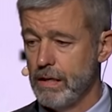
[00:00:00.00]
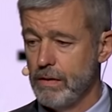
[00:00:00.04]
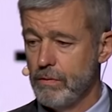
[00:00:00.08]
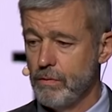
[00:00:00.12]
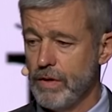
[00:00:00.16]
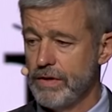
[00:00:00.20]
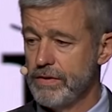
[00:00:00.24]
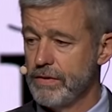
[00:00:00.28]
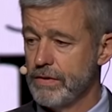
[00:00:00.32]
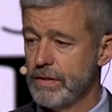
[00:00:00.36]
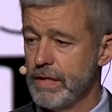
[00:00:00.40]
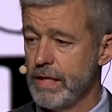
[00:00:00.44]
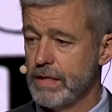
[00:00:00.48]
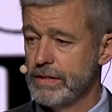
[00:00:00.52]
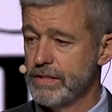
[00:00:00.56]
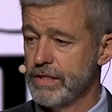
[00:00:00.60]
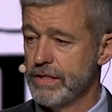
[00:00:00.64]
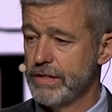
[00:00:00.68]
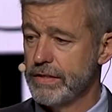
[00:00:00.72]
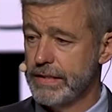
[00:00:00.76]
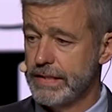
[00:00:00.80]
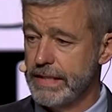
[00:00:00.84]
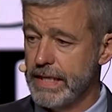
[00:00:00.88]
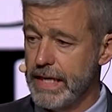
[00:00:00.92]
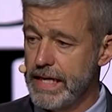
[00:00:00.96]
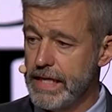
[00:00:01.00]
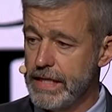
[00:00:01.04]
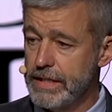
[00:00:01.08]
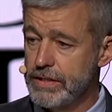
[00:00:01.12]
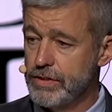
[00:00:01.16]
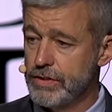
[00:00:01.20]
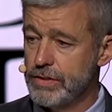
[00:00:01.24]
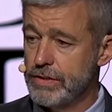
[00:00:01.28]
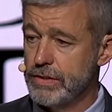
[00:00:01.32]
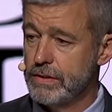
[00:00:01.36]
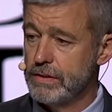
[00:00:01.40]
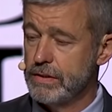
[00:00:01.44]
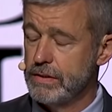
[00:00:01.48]
whether or not to
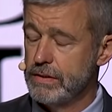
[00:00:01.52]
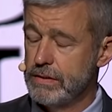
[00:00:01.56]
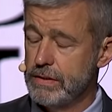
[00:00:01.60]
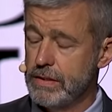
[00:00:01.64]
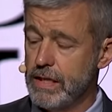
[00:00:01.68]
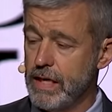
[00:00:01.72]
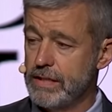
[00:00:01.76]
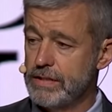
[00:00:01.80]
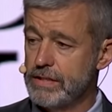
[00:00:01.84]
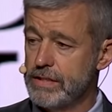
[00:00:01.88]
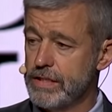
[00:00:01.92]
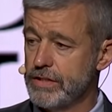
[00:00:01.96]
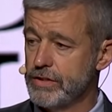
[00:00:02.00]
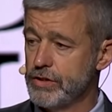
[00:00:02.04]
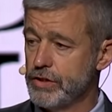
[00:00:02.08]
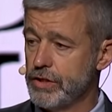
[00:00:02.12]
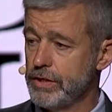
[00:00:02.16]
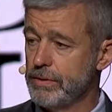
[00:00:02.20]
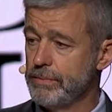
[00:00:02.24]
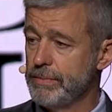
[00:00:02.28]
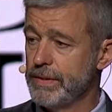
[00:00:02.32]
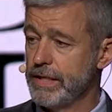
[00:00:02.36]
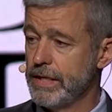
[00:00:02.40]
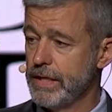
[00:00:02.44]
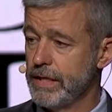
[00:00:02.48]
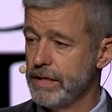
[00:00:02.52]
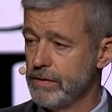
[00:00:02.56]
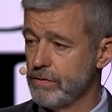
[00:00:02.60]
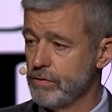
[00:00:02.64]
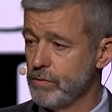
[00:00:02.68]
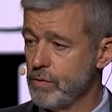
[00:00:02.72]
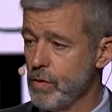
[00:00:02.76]
engage Nazi Germany in